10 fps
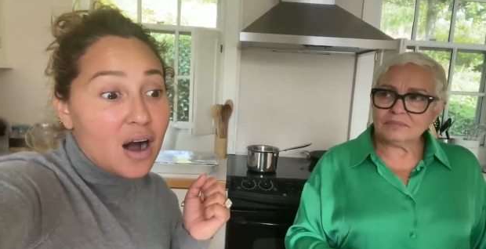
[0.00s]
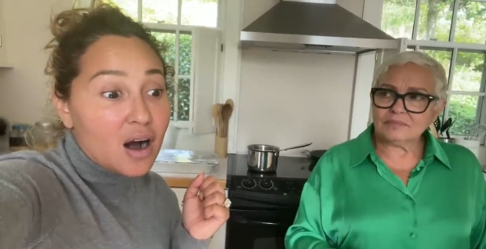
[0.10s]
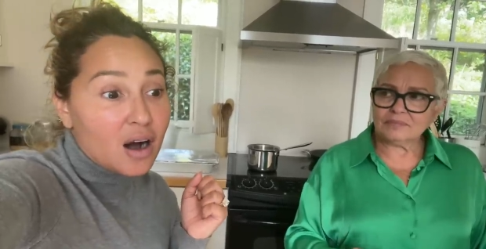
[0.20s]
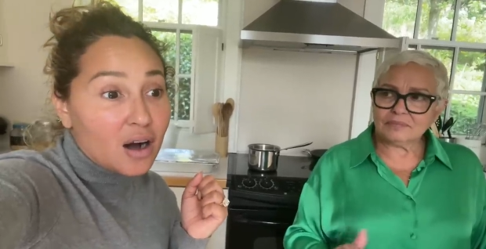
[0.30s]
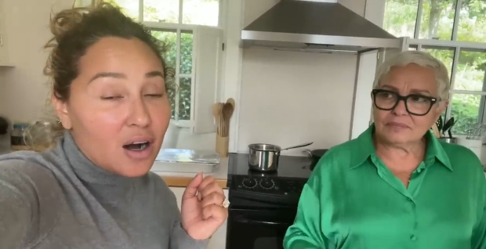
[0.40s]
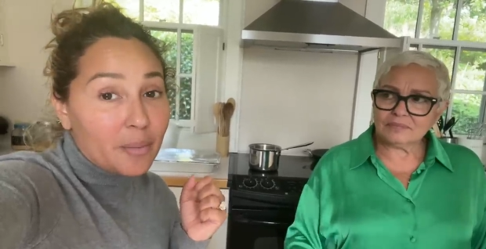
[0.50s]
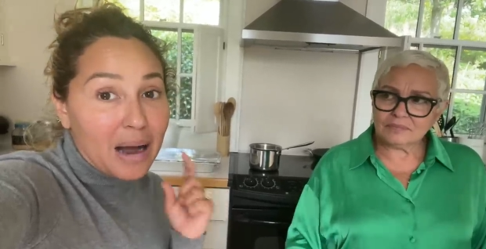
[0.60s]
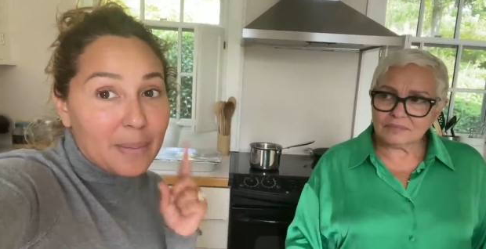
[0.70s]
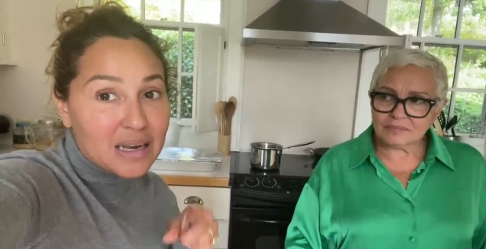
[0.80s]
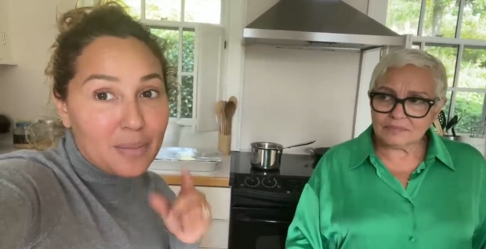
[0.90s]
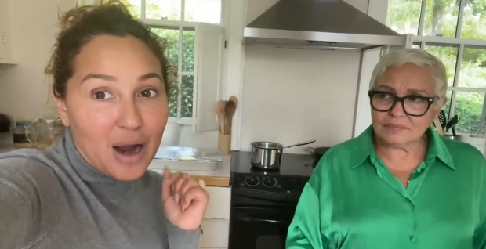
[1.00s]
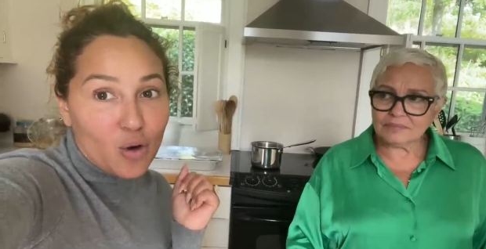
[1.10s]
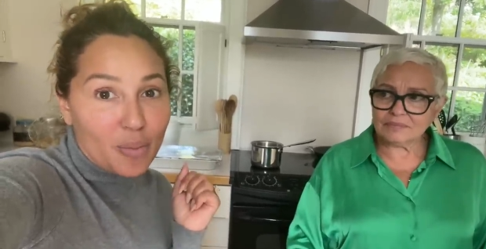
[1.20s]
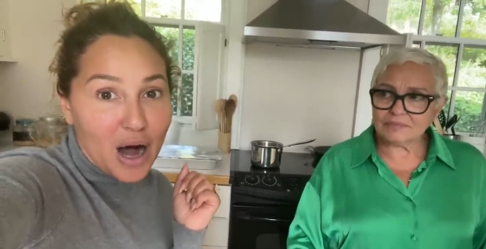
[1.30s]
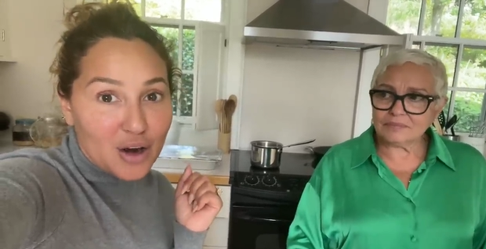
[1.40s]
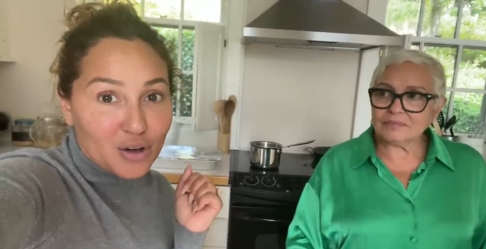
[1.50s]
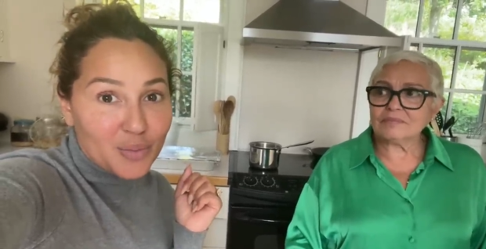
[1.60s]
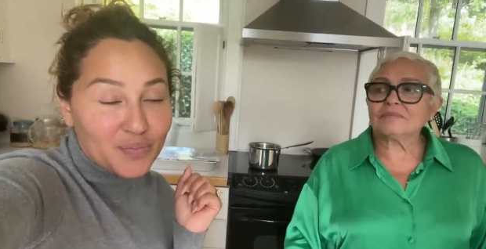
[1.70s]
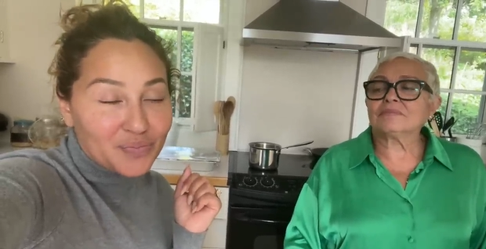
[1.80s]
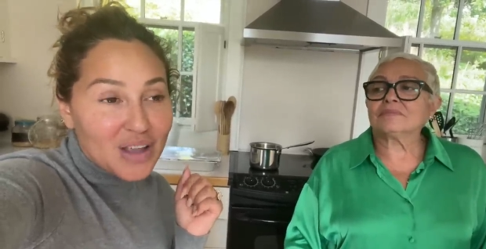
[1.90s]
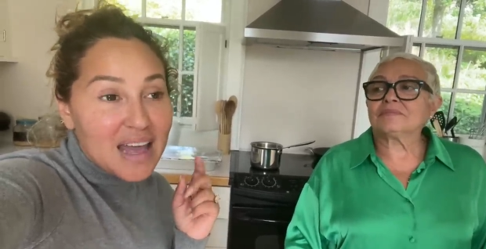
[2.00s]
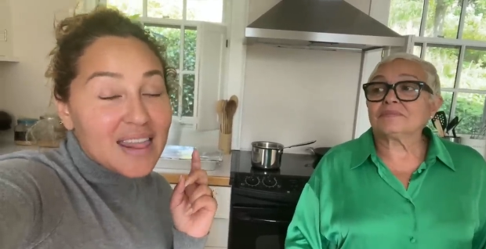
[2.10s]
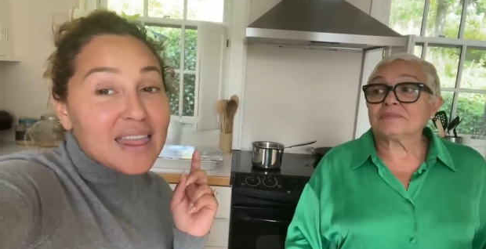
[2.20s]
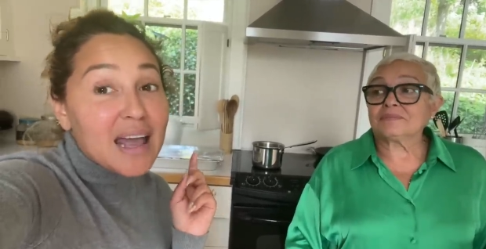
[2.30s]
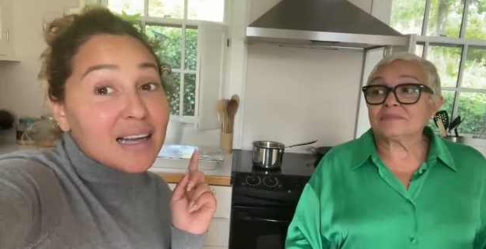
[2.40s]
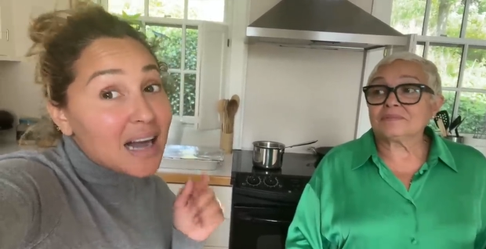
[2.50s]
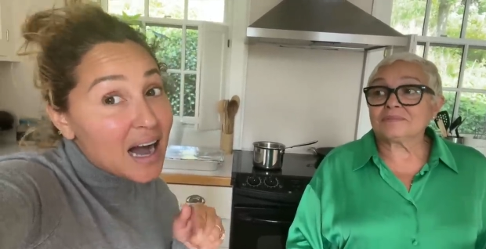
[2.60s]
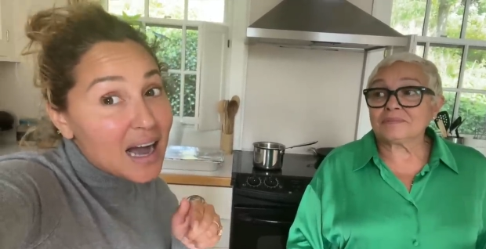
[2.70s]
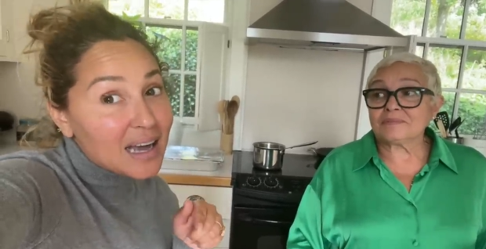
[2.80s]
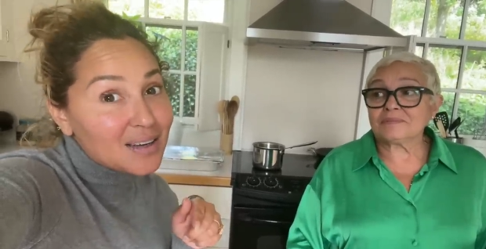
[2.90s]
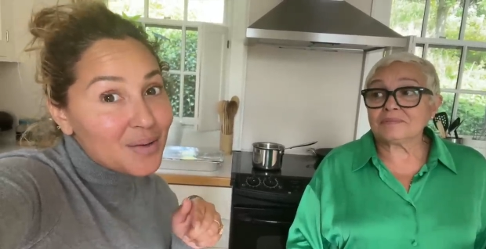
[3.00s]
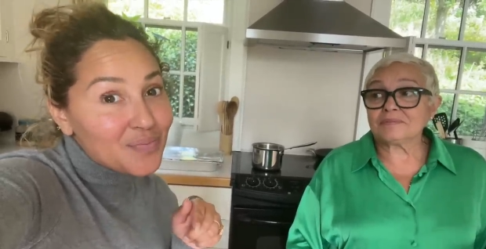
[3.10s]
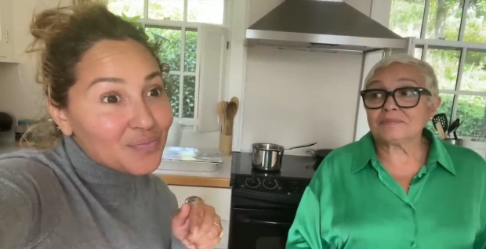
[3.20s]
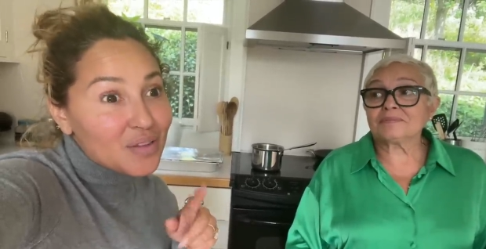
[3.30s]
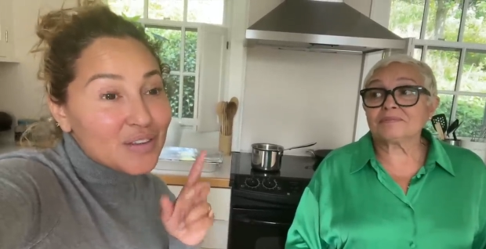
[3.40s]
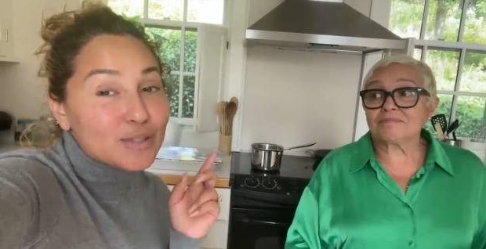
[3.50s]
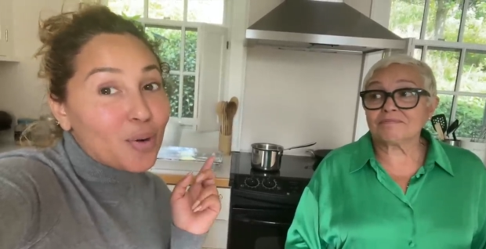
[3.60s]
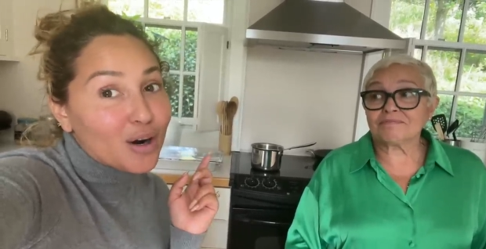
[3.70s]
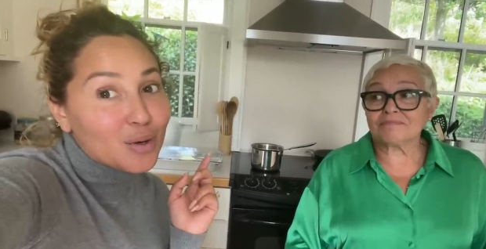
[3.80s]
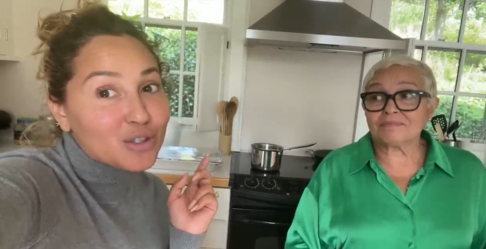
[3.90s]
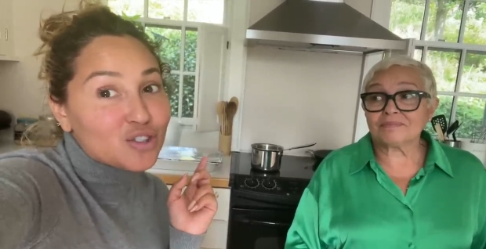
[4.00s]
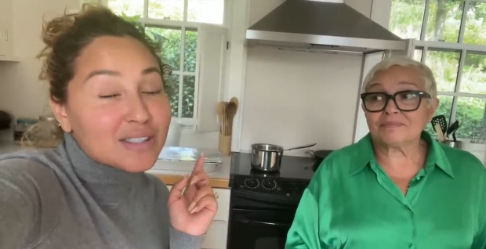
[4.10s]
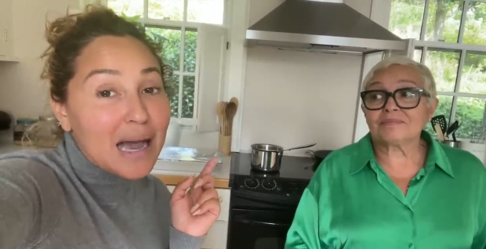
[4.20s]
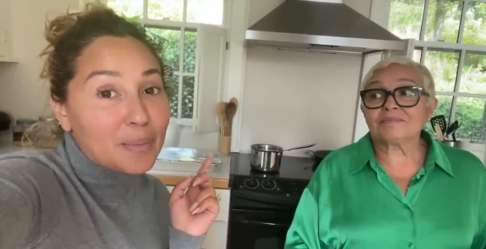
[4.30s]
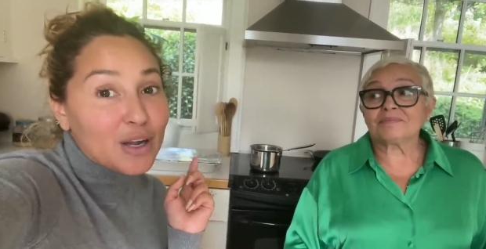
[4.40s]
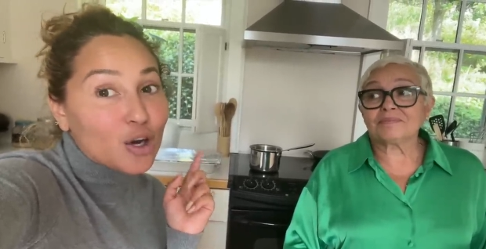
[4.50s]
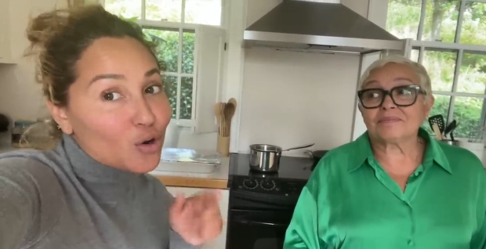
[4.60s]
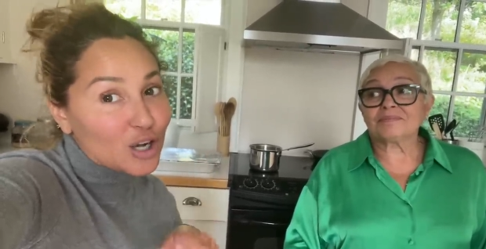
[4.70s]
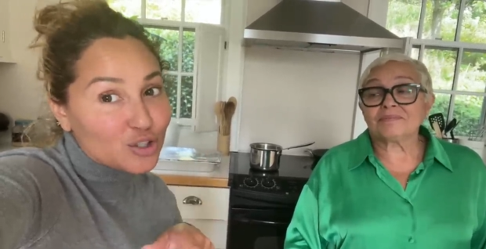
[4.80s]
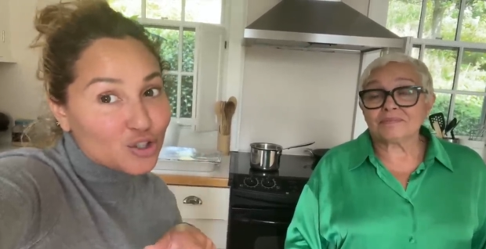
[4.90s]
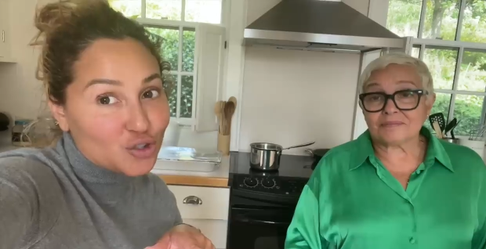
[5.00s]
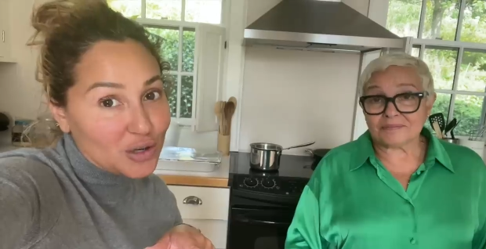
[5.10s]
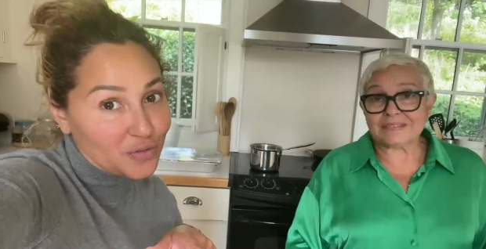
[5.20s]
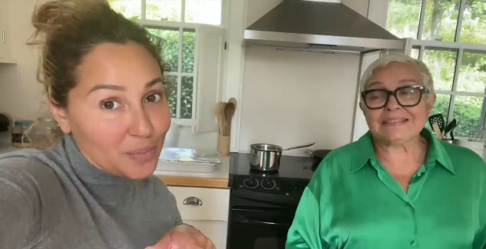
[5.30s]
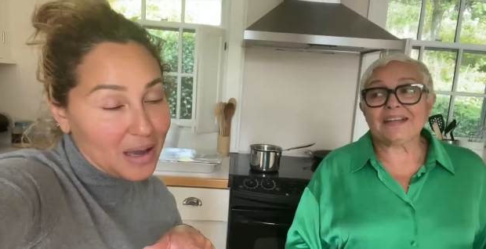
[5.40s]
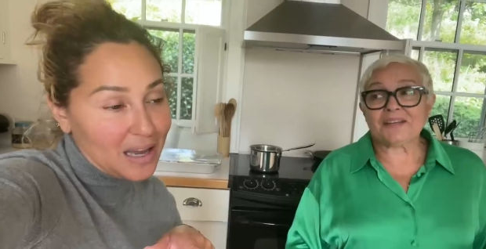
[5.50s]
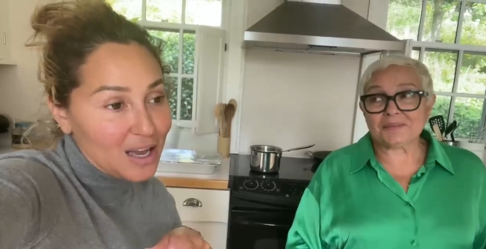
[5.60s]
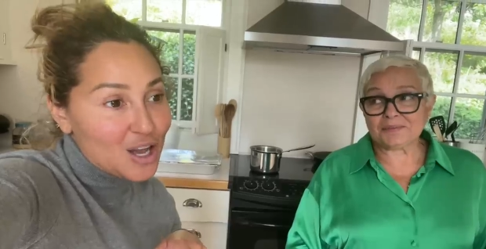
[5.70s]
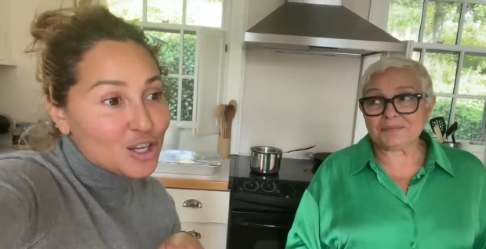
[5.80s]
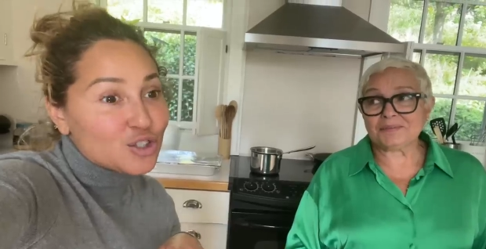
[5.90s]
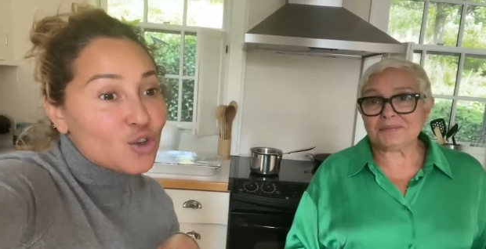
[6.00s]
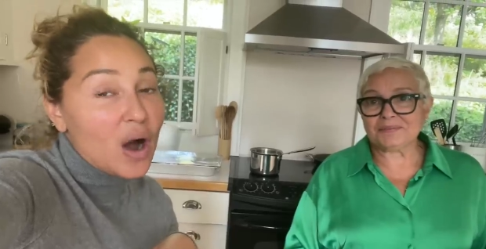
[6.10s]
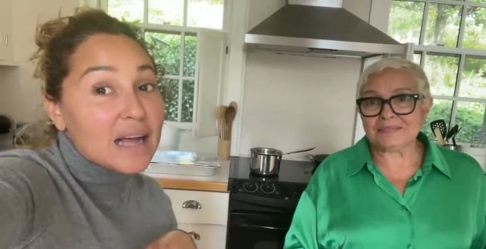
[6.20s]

Speaker 1: um, I'm gonna need my own bottle. Thank God this party was just happening across the street for me. So I